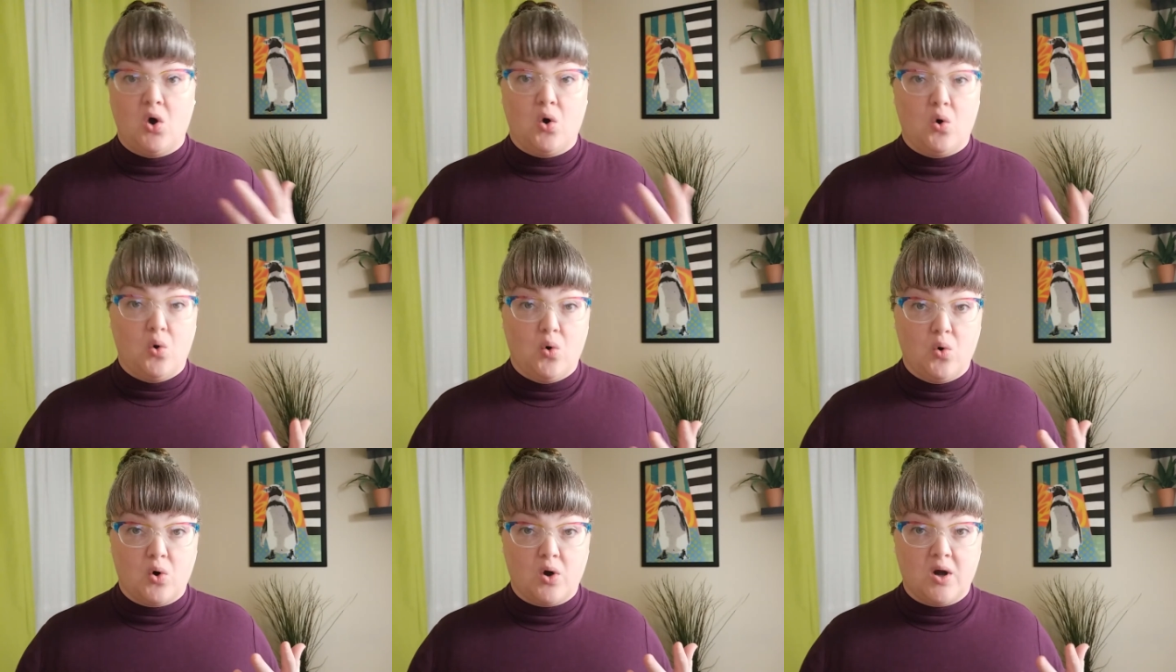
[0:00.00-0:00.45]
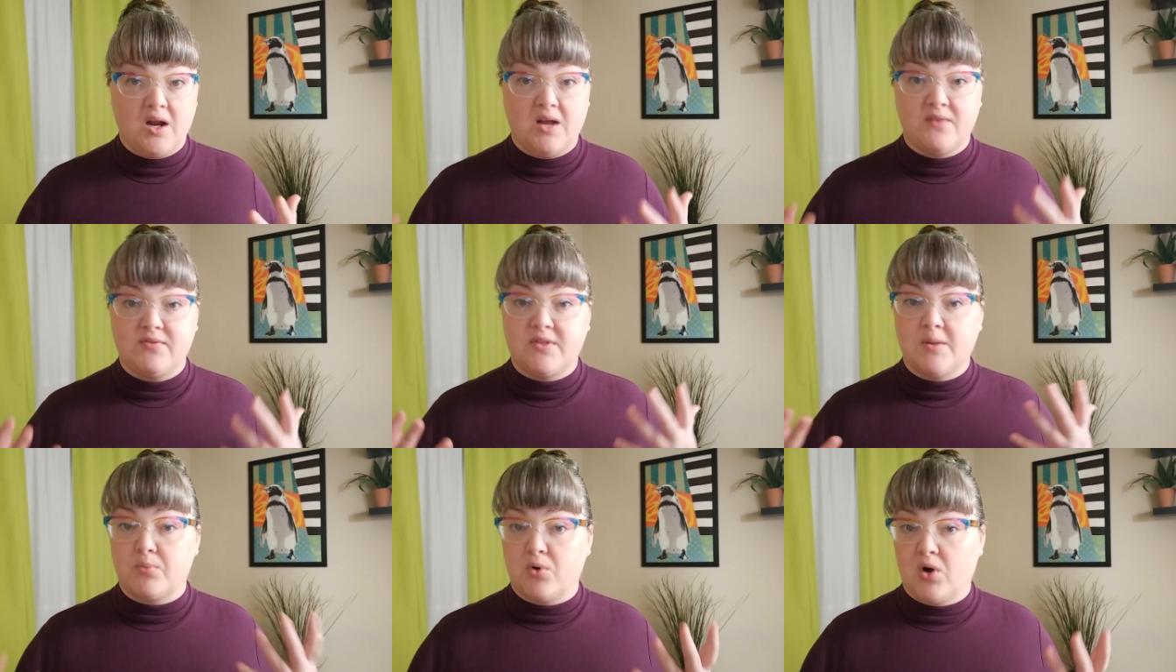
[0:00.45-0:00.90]
or
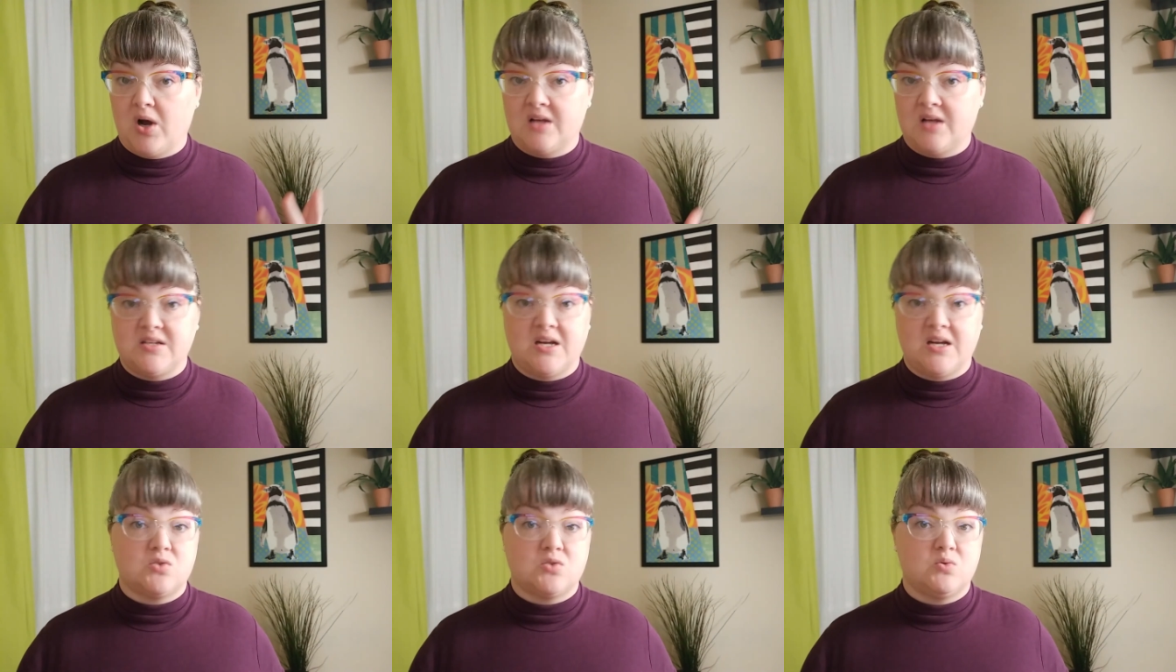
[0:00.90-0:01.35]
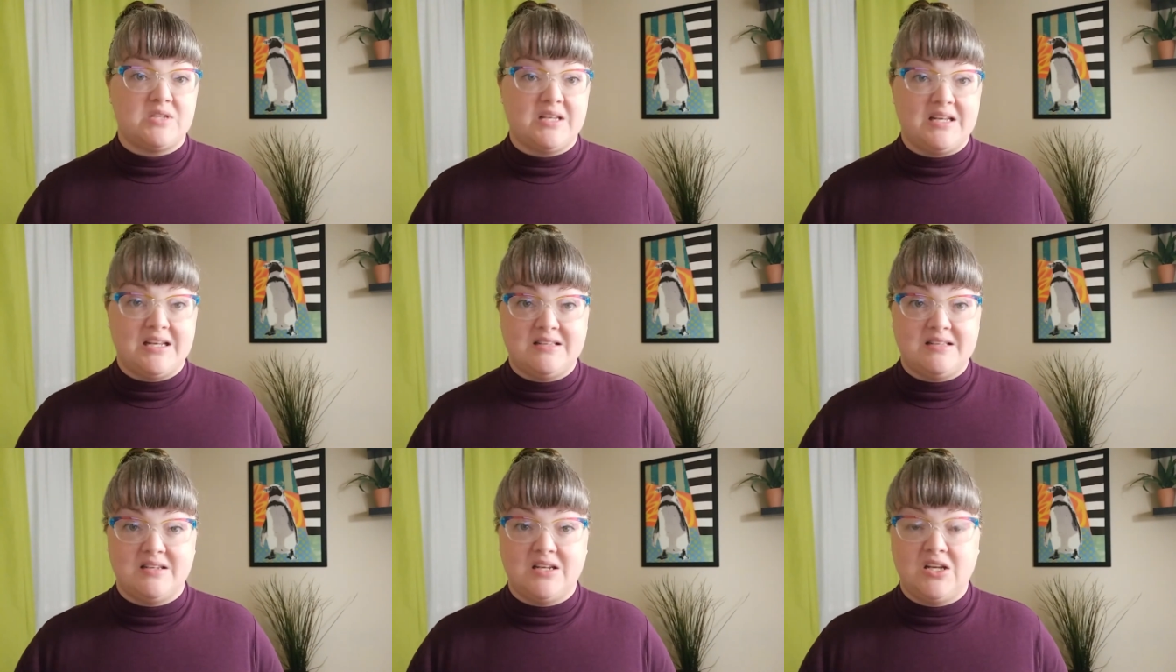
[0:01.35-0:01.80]
if the product was
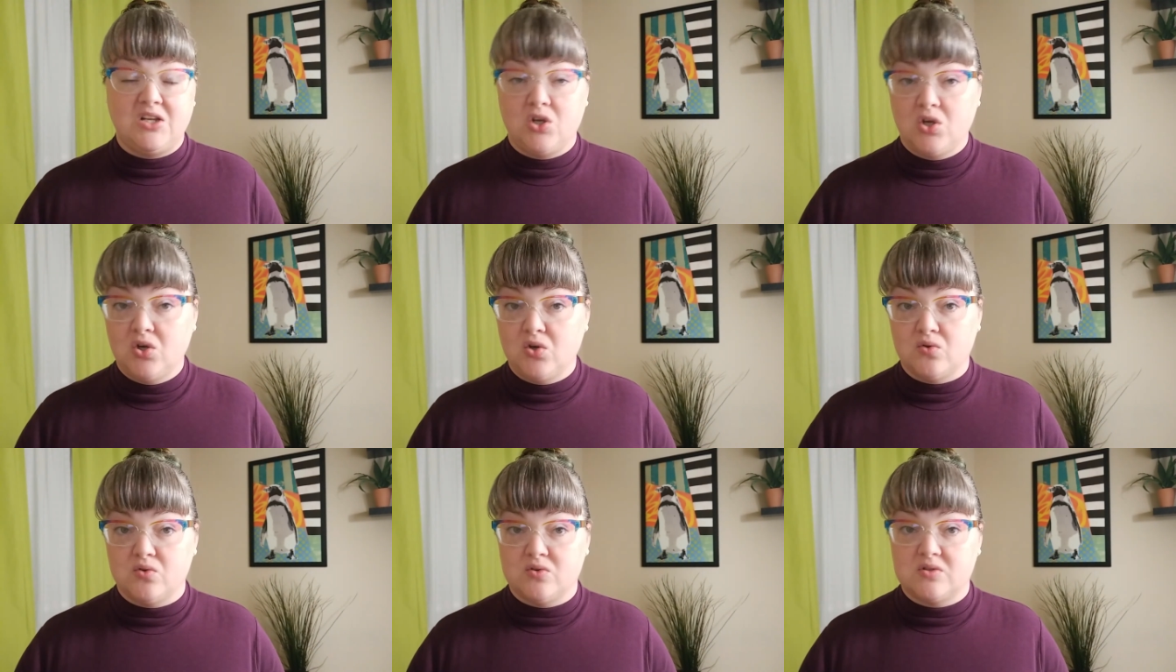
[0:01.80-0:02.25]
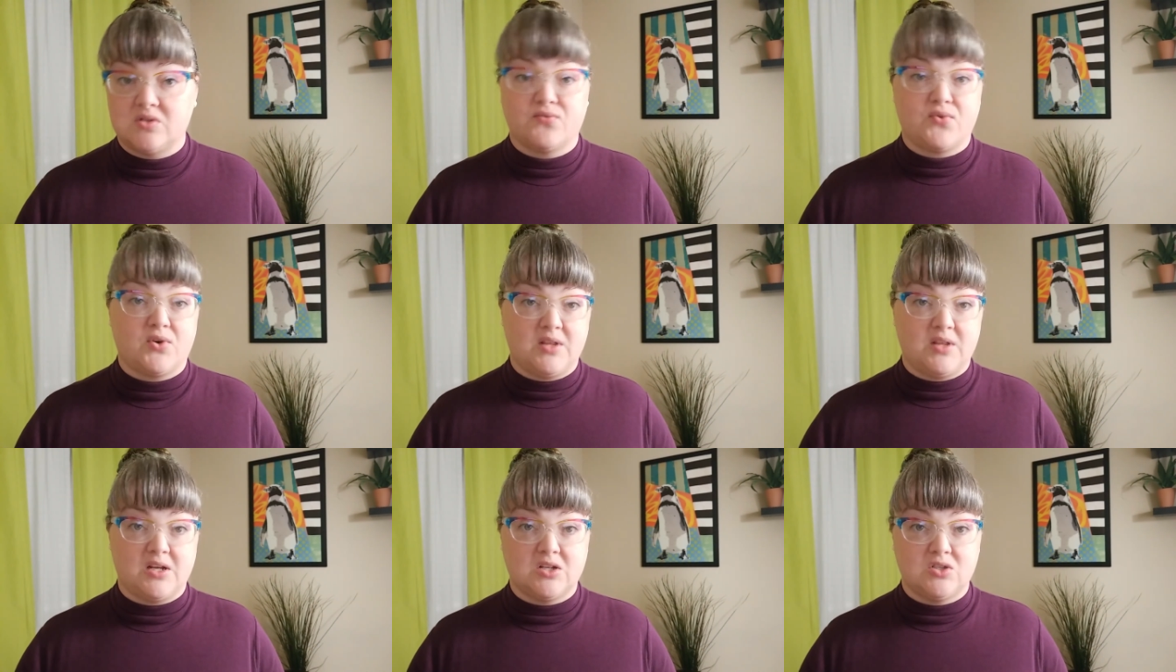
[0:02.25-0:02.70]
easy to use
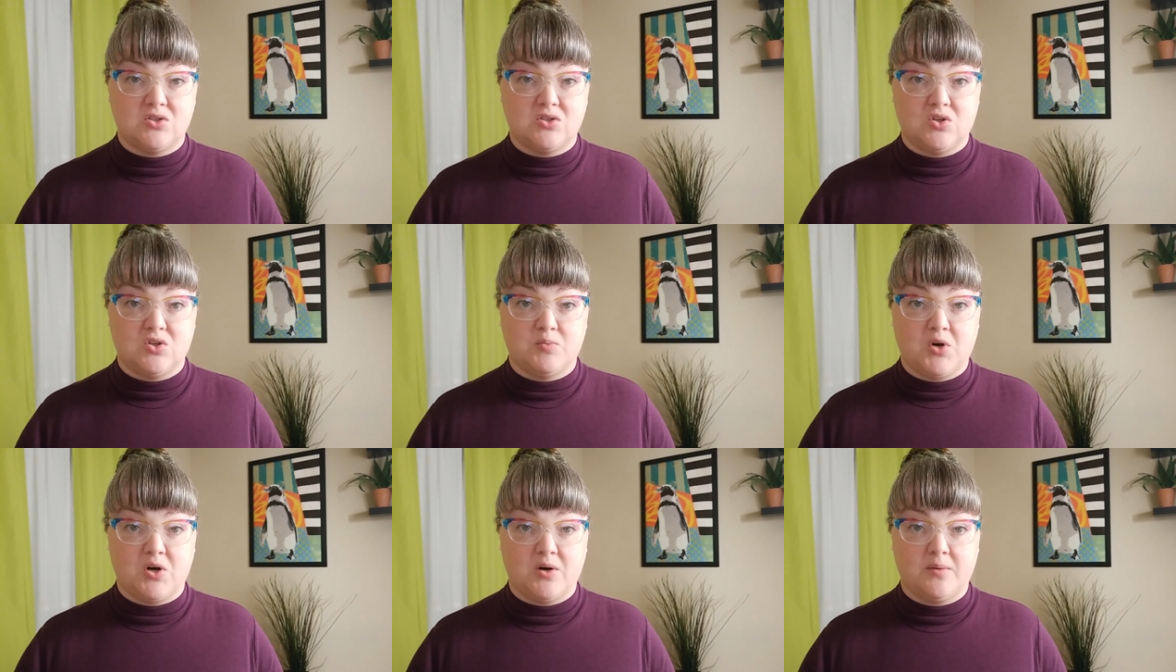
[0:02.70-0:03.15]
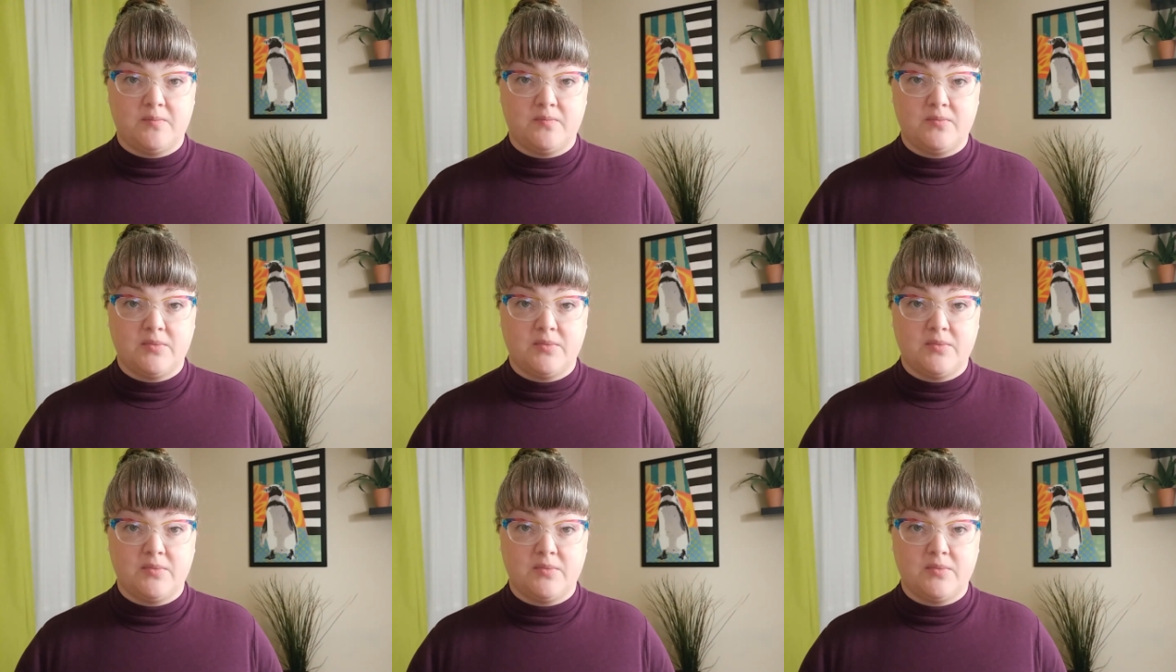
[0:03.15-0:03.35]
for the consumer.